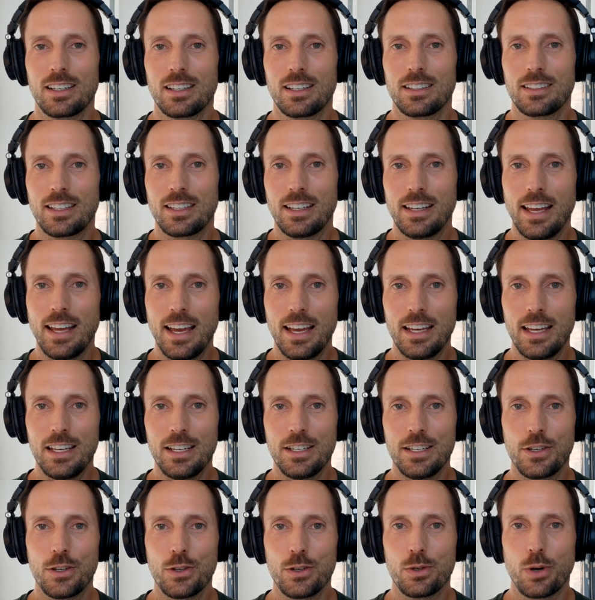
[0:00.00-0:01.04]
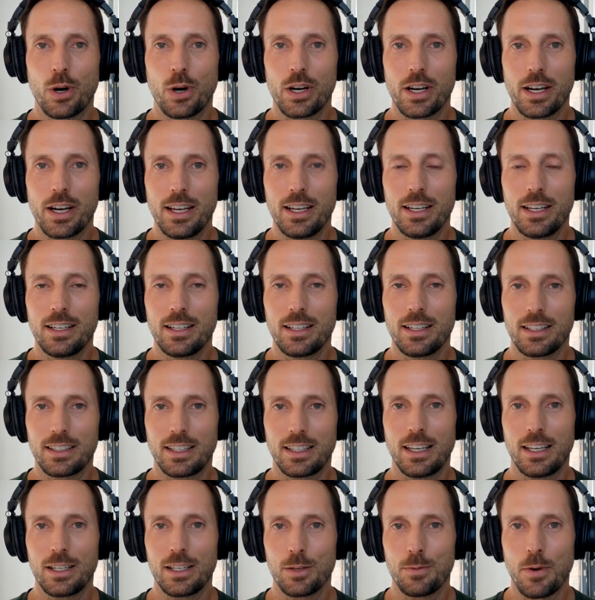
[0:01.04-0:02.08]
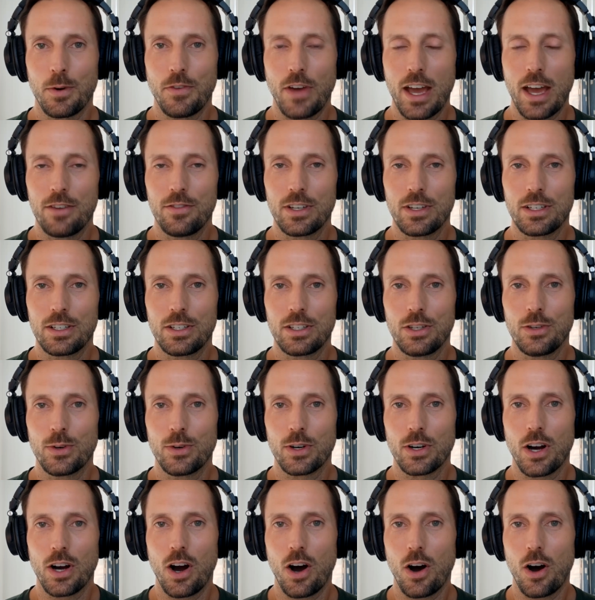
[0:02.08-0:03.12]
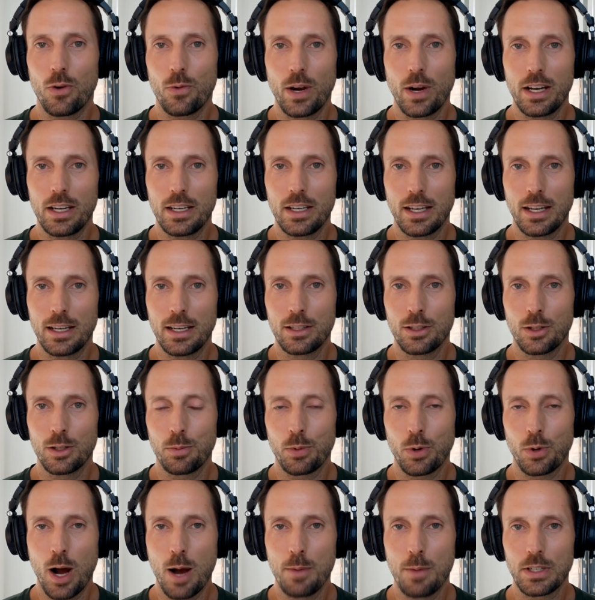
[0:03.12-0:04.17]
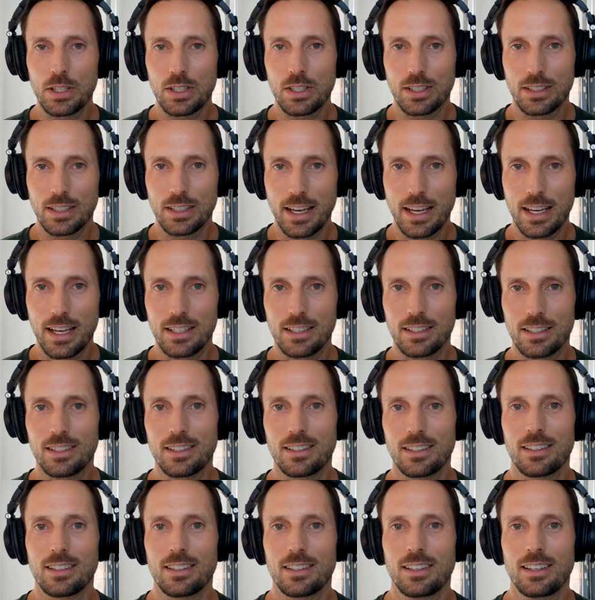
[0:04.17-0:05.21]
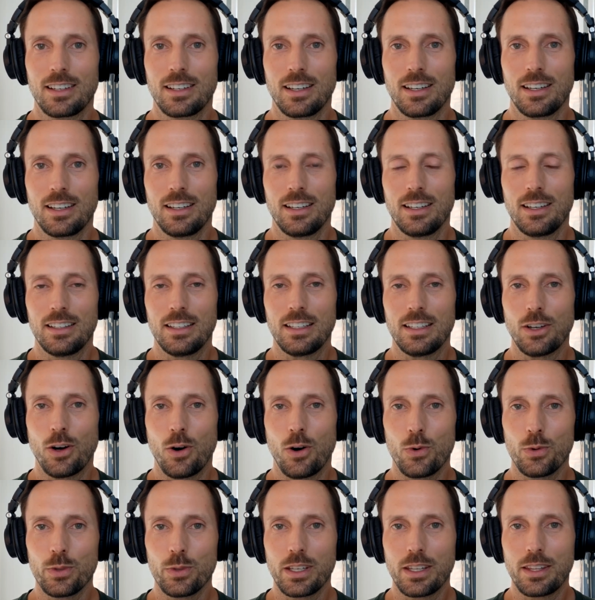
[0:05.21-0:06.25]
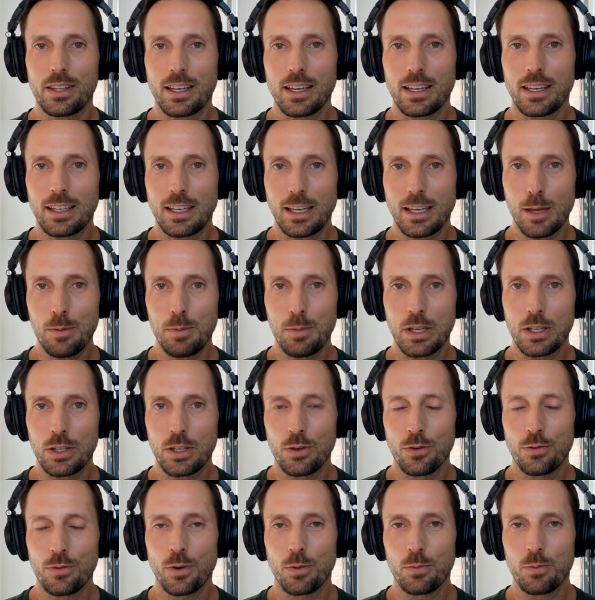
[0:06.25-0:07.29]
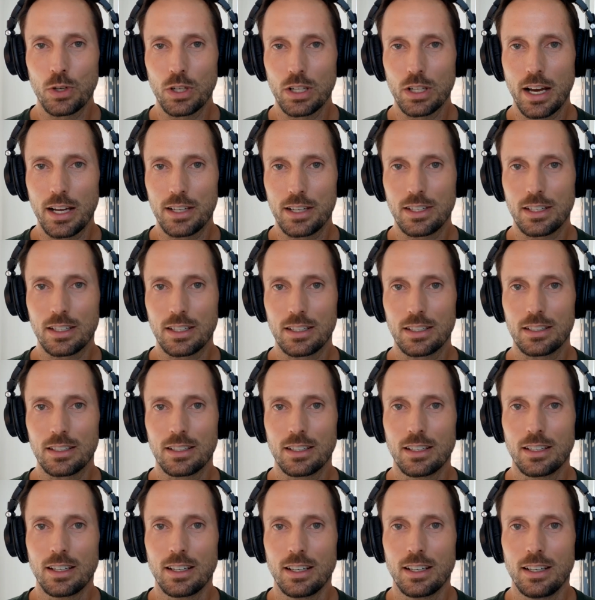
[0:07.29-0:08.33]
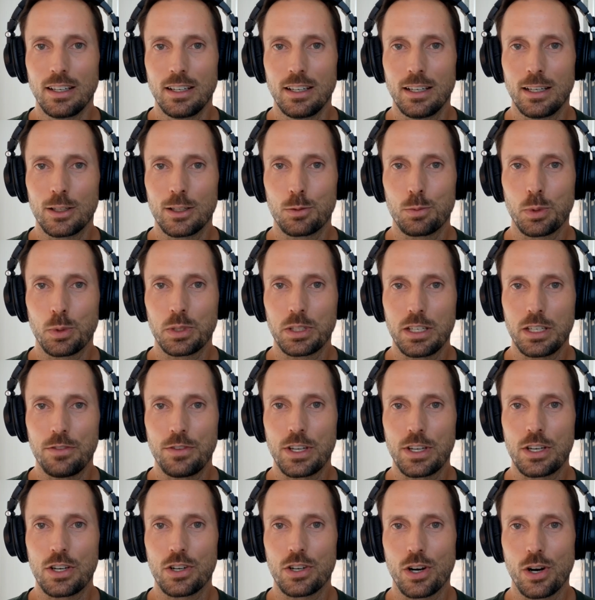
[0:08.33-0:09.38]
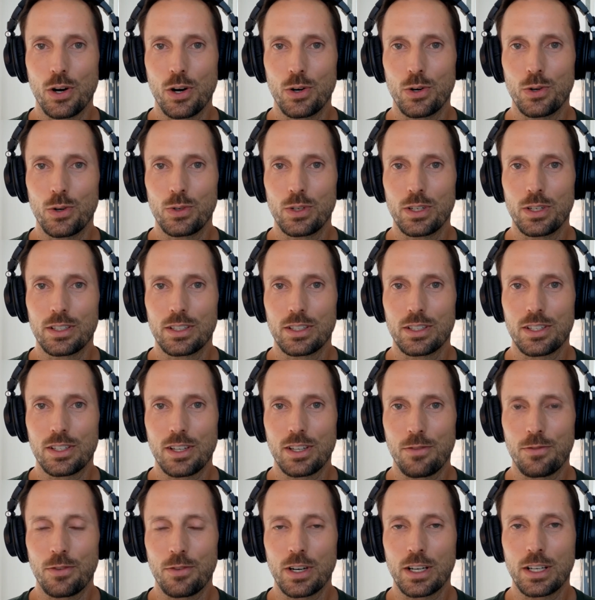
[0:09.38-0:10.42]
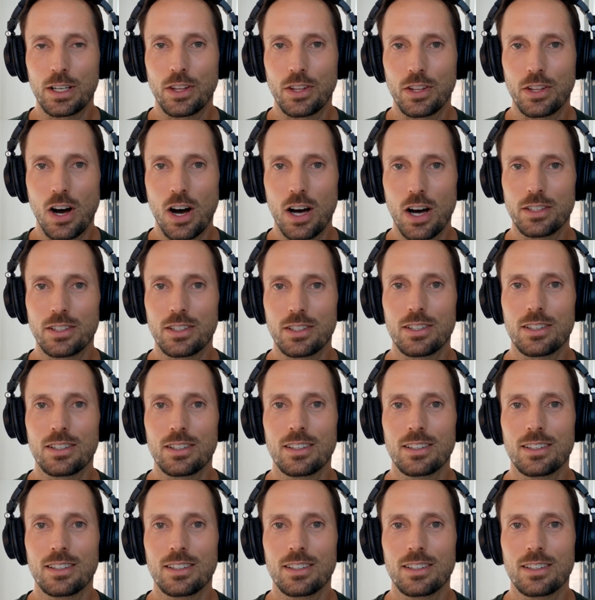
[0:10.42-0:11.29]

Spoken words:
Today, you are in the kingdom of heaven. You are already in the promised land. The only thing keeping you from realizing it is believing your own suffering thoughts.